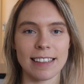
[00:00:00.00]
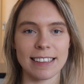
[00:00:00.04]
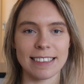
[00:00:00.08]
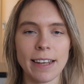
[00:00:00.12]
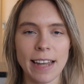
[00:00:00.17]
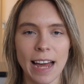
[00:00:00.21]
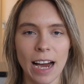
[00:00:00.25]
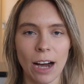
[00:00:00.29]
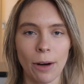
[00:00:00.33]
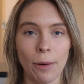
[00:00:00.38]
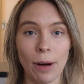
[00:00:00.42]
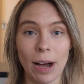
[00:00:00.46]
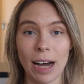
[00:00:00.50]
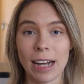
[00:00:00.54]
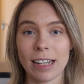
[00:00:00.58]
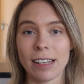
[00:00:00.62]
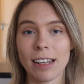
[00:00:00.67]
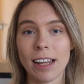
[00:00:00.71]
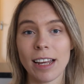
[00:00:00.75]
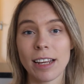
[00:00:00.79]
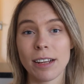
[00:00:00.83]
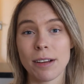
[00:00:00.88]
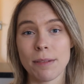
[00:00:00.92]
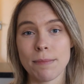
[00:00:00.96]
Now,
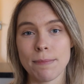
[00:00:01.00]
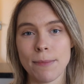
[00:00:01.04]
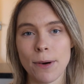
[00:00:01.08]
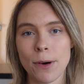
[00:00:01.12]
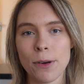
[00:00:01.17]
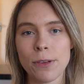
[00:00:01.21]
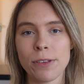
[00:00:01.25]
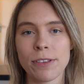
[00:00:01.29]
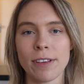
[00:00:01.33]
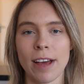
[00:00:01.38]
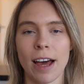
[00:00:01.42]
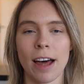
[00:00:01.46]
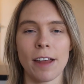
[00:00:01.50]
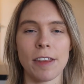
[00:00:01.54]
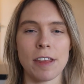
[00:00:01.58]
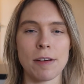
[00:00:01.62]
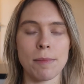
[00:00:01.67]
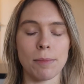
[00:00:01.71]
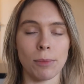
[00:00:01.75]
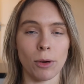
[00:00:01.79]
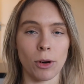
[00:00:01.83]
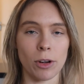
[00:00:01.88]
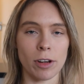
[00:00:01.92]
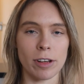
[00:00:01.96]
unlike most other
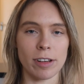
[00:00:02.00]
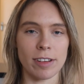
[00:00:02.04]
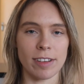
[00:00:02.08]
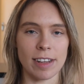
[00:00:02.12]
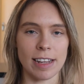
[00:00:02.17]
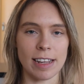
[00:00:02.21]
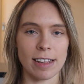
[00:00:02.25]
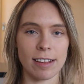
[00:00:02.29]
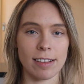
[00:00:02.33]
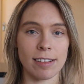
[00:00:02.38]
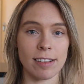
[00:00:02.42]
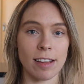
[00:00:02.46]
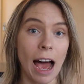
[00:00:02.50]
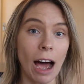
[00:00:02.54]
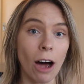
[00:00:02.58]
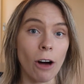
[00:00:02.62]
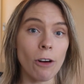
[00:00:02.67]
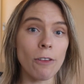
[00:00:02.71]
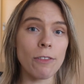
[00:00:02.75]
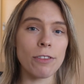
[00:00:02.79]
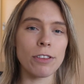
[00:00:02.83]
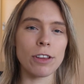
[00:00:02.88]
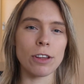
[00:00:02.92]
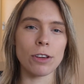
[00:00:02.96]
modern decks,
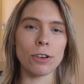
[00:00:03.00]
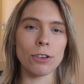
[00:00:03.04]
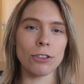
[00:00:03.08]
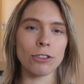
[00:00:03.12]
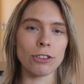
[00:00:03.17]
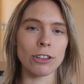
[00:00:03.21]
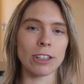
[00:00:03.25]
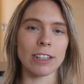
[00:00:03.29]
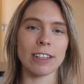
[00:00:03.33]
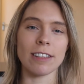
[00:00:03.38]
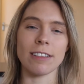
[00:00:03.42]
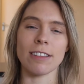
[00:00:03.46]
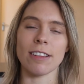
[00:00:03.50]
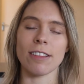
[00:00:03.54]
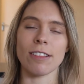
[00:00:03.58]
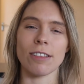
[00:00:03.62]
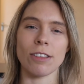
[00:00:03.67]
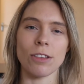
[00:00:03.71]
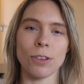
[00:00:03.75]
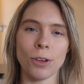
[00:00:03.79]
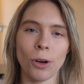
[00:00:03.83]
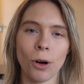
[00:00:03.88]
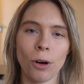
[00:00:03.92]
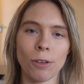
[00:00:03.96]
Elves usually does
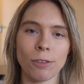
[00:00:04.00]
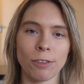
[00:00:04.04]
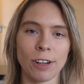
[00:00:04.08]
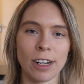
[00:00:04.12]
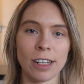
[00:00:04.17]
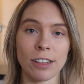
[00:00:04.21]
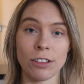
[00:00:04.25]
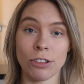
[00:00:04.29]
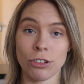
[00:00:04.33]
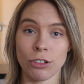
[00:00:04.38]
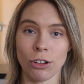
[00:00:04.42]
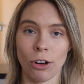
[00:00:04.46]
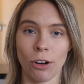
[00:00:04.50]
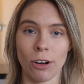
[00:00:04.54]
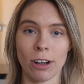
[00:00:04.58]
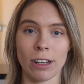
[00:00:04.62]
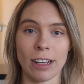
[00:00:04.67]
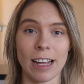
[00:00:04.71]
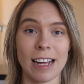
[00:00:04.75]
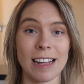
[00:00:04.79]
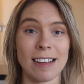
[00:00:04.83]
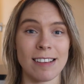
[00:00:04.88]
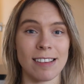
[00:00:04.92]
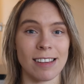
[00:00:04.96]
not run
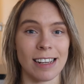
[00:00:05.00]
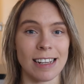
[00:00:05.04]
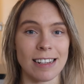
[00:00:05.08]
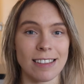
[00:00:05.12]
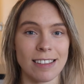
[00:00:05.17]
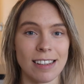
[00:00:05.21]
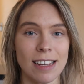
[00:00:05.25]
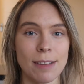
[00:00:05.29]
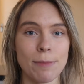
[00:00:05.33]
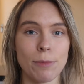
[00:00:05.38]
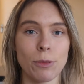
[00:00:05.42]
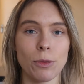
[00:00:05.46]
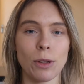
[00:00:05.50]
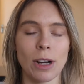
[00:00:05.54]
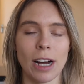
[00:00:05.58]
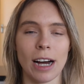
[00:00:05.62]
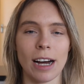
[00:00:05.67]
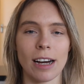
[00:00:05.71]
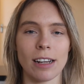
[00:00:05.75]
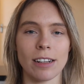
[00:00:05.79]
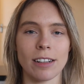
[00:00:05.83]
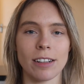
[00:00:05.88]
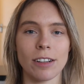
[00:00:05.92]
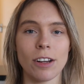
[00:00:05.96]
shock lands like Temple
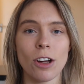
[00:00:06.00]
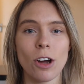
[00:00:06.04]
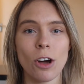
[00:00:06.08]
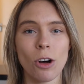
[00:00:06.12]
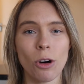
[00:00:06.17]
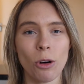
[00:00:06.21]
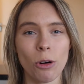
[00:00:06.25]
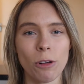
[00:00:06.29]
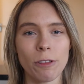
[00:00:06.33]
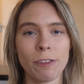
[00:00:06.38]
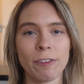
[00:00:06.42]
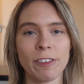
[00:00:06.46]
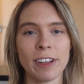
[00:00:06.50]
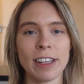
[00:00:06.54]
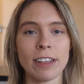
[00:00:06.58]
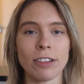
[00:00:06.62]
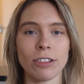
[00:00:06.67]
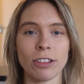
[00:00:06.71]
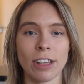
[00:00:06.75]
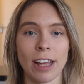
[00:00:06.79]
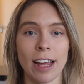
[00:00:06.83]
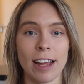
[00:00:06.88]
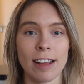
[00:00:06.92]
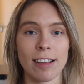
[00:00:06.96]
Garden or
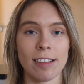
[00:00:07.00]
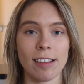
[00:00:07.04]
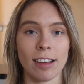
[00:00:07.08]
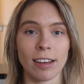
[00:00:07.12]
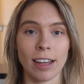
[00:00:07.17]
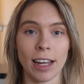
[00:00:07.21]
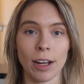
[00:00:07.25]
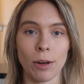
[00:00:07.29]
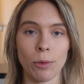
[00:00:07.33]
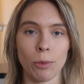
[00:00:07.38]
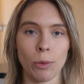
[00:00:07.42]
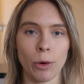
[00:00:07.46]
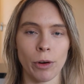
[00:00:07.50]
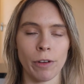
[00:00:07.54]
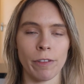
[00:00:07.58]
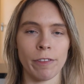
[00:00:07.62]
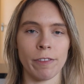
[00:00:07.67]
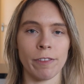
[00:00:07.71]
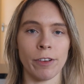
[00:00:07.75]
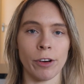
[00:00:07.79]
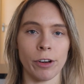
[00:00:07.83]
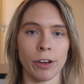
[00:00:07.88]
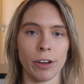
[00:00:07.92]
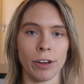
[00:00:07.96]
fetch lands like Wooded
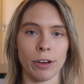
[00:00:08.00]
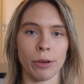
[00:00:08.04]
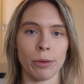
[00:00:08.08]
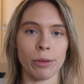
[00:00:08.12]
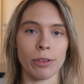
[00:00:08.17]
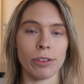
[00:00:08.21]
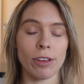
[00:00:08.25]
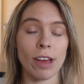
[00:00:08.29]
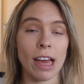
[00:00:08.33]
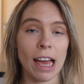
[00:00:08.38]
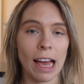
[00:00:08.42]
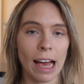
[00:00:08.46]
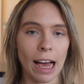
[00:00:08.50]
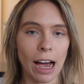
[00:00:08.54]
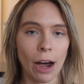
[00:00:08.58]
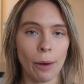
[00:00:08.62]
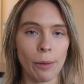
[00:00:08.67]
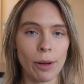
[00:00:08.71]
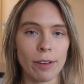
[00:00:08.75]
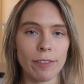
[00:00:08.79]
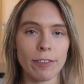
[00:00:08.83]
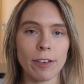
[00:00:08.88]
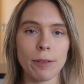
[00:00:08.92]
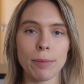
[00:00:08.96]
Foothills.
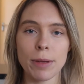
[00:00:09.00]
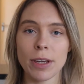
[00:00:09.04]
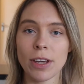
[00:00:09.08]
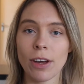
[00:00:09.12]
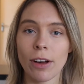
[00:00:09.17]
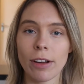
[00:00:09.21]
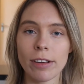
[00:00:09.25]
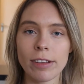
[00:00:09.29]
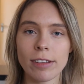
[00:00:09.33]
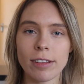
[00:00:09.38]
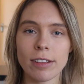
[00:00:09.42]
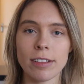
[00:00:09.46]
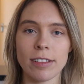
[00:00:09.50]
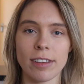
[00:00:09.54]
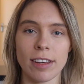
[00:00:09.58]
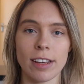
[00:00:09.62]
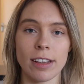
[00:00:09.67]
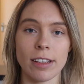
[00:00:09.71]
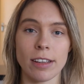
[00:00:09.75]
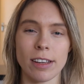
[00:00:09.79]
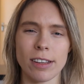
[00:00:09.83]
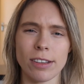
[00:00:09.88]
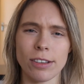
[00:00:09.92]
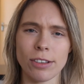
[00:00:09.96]
However, because the
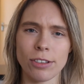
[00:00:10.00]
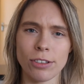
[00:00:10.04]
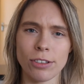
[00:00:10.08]
deck is